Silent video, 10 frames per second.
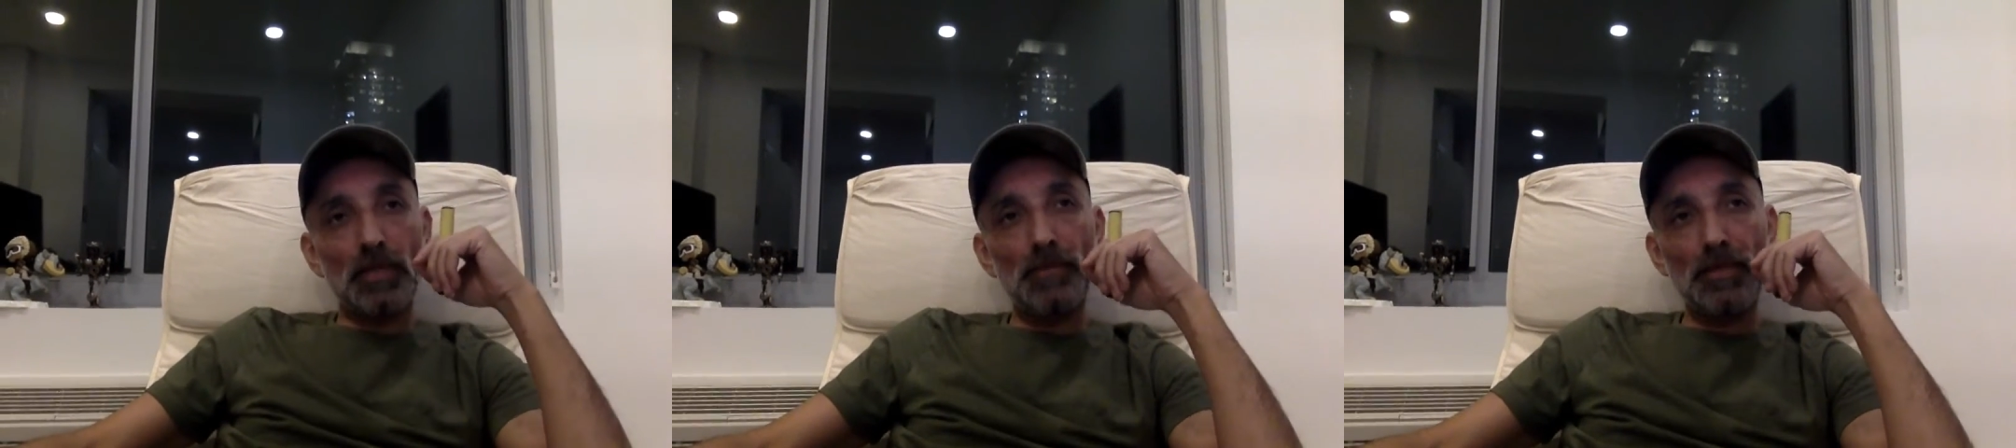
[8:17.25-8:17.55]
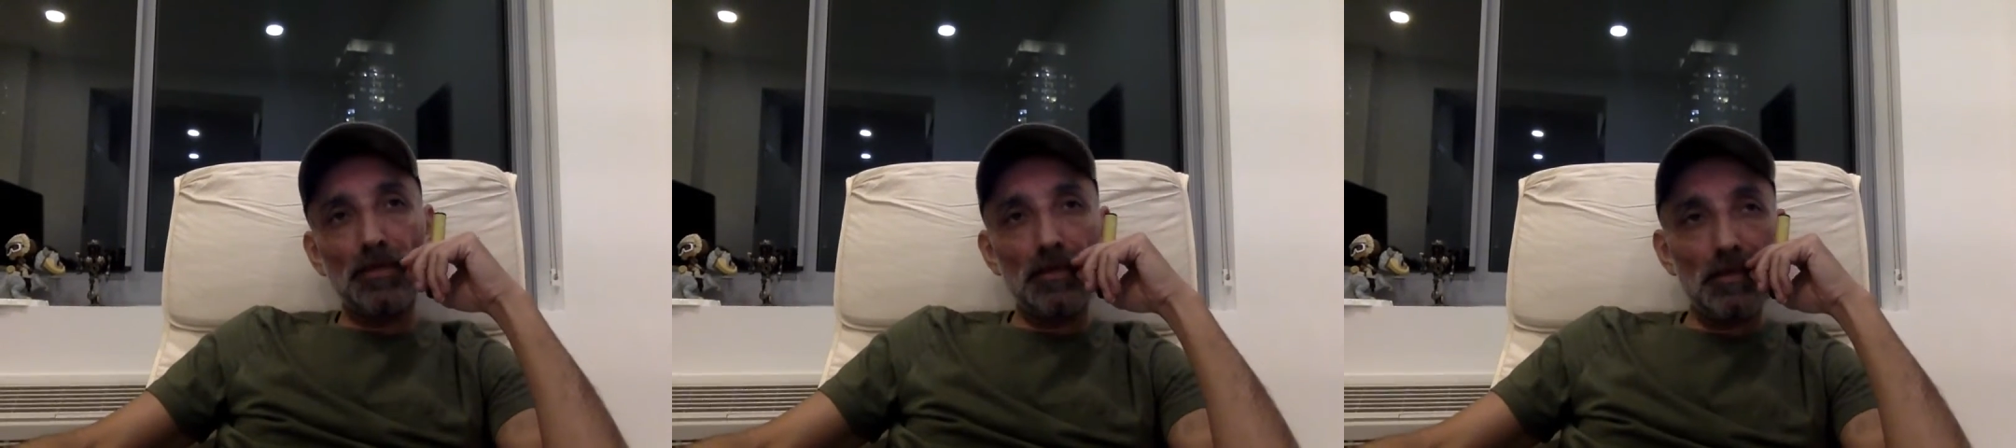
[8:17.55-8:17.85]
I
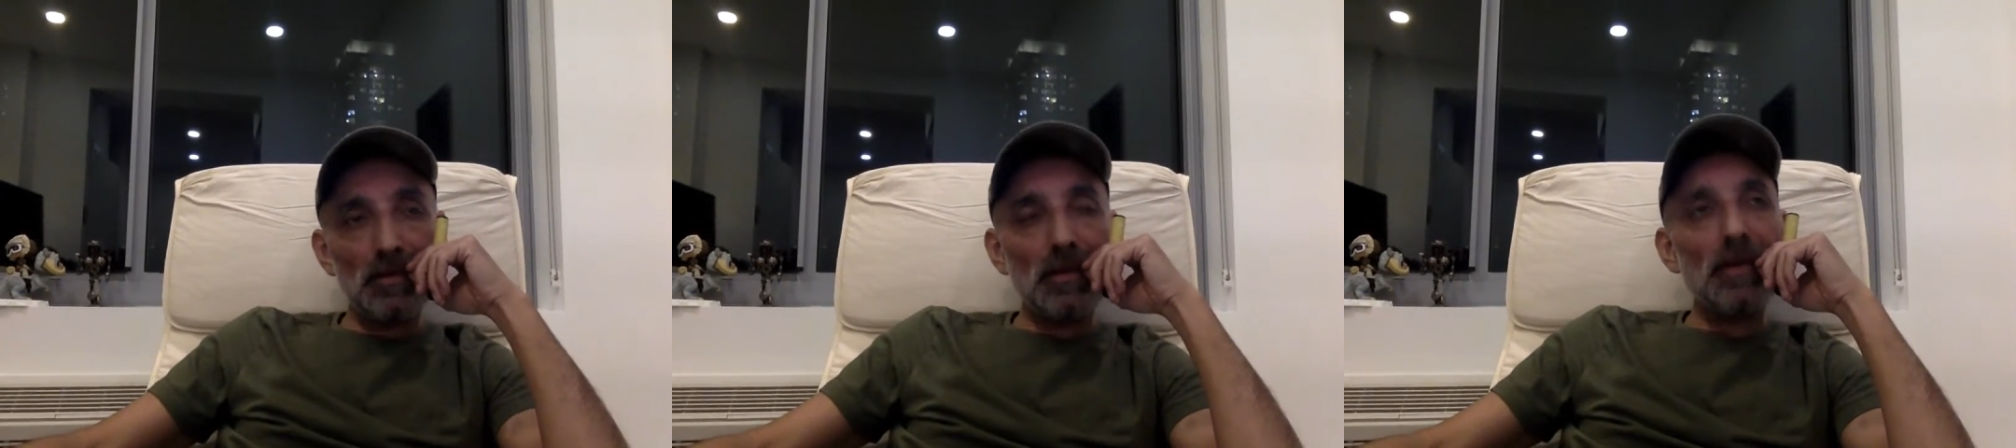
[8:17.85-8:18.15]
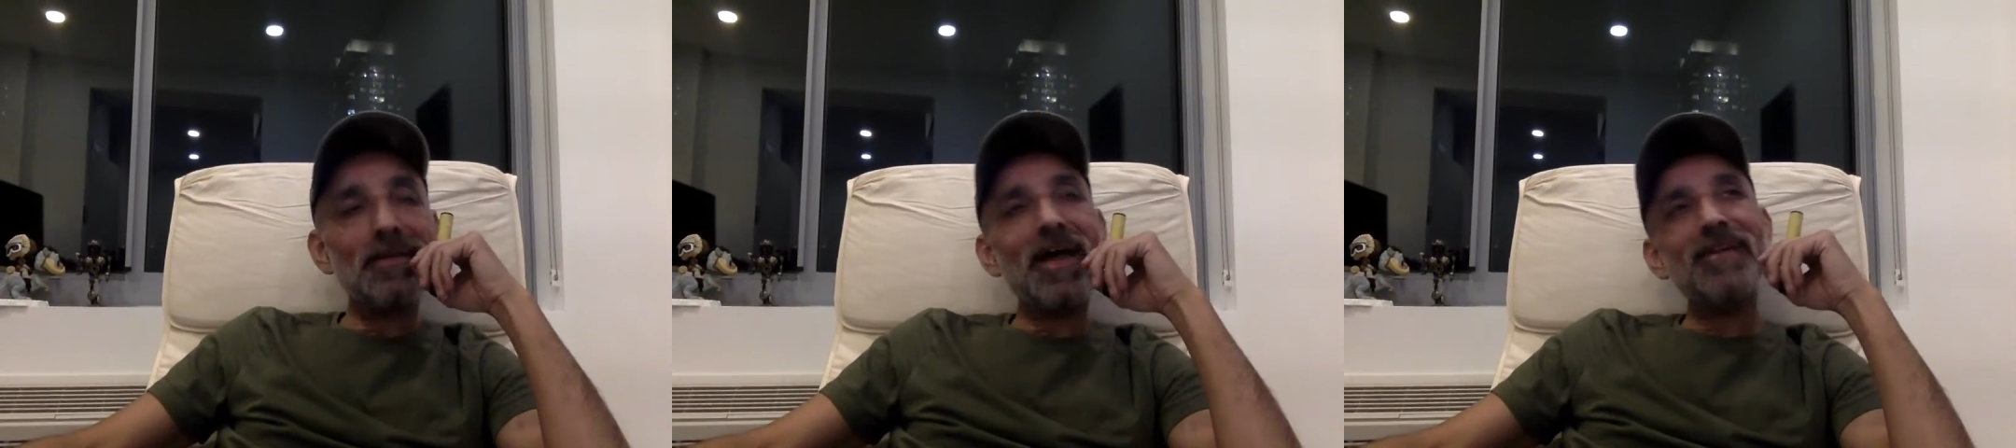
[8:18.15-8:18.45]
mean,
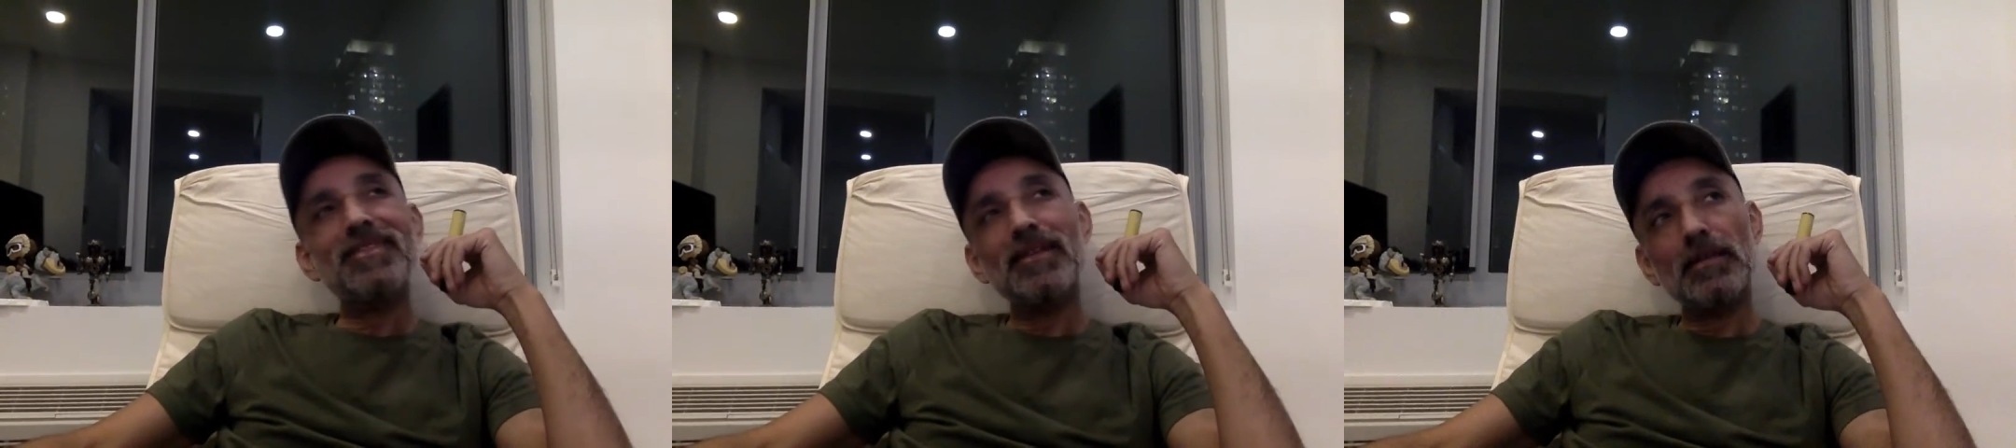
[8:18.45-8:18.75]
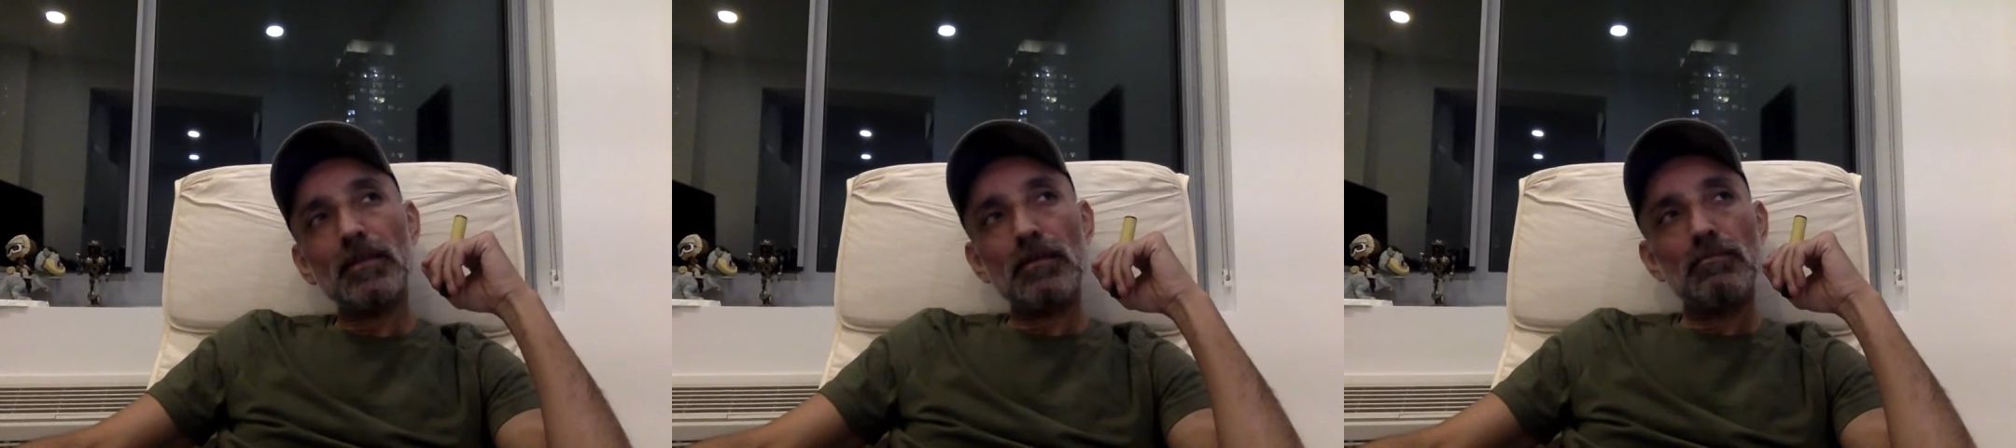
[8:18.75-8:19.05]
not that